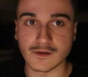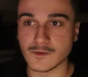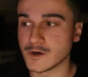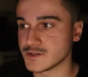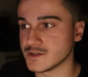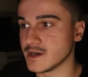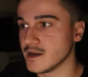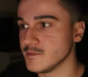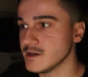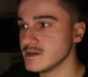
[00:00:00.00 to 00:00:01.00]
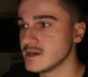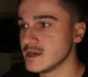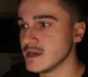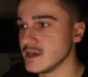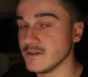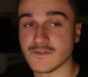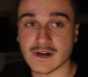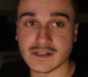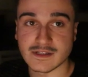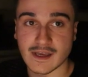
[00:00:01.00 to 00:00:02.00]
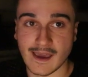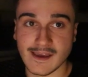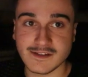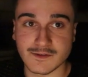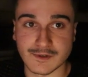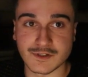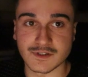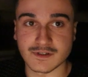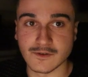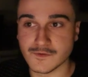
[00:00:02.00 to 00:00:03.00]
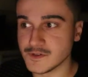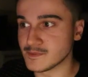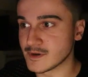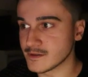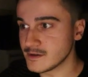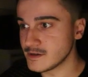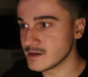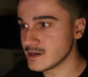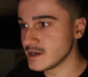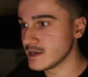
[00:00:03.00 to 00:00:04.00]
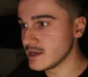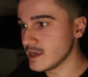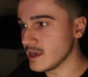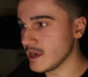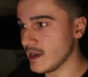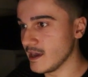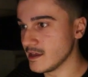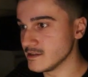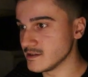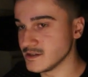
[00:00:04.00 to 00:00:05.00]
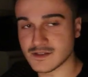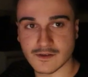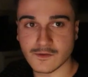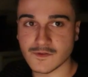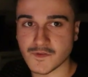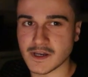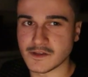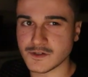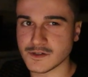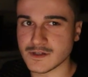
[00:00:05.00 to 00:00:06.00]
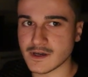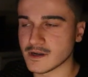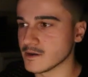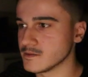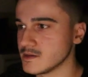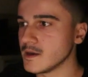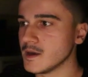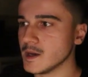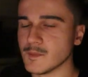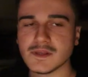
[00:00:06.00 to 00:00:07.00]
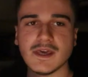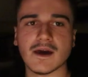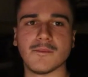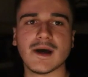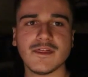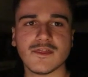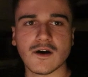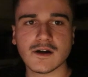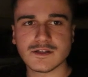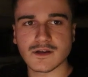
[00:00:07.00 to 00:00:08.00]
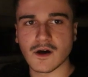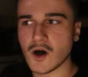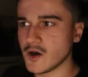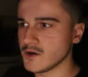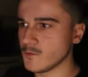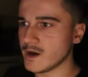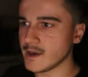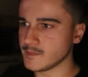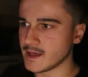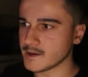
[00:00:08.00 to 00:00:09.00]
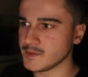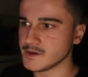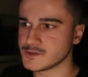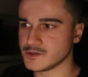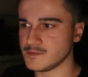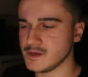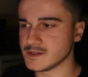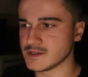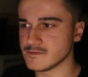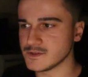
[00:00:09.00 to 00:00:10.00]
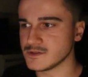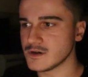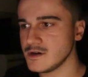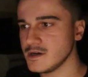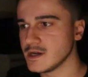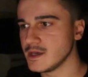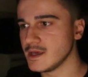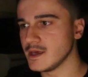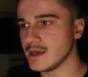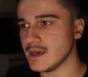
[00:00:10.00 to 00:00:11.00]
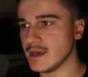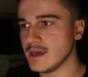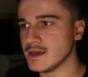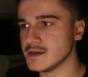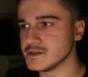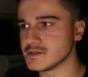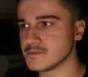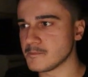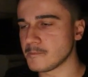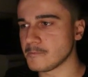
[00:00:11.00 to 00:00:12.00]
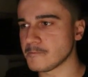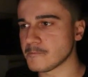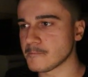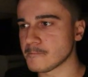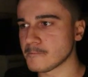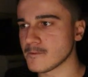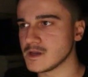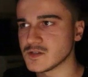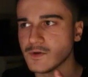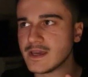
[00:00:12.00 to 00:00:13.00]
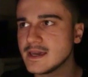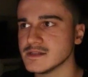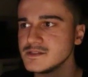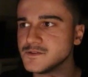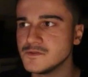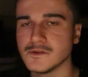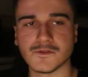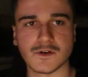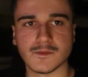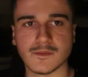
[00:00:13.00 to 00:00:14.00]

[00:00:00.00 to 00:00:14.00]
watched the anime. He fights Ace, which is Luffy's brother, and it's a cool fight, you should check it out. But yeah, my thoughts on why Blackbeard should be a 7-star is, so he gets the fruit from